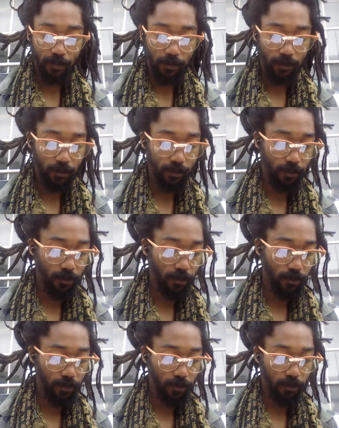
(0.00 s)

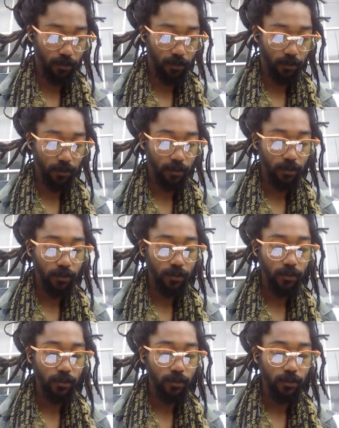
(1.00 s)

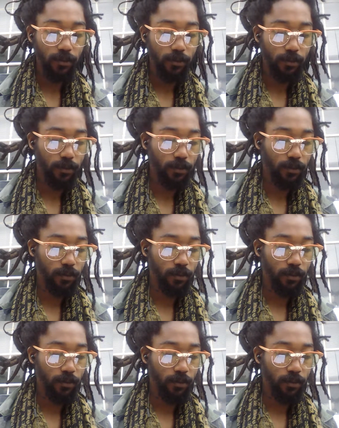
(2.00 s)
(no one is talking)